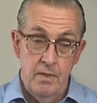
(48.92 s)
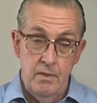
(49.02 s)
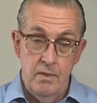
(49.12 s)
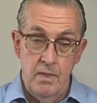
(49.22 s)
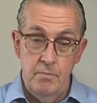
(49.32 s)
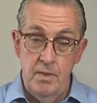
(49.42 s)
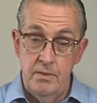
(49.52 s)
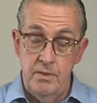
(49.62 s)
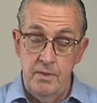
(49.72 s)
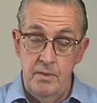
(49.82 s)
And among
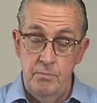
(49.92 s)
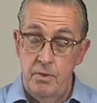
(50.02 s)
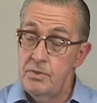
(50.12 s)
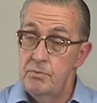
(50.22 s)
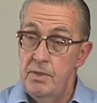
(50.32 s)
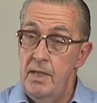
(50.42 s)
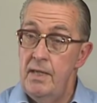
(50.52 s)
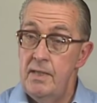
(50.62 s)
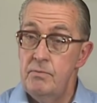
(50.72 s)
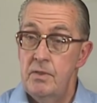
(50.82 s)
the books we
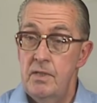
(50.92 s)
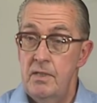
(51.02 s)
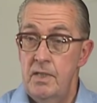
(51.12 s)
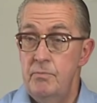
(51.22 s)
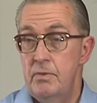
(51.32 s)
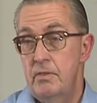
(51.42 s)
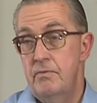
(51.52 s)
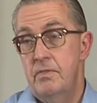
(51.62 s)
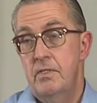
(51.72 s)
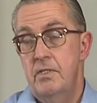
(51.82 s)
had were a number of
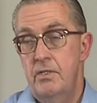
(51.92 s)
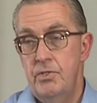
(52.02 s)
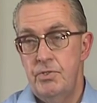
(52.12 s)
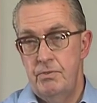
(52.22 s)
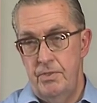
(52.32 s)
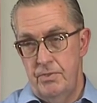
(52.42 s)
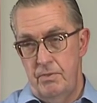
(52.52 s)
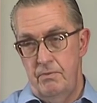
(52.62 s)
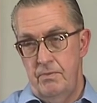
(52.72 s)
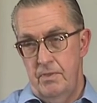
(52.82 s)
histories of